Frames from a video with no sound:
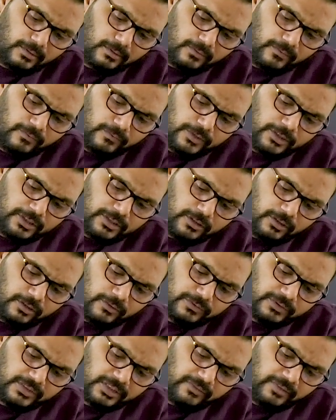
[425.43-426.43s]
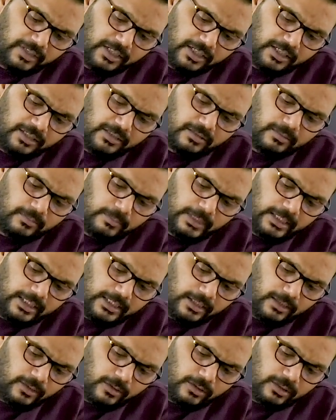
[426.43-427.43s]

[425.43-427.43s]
which is of $17 million.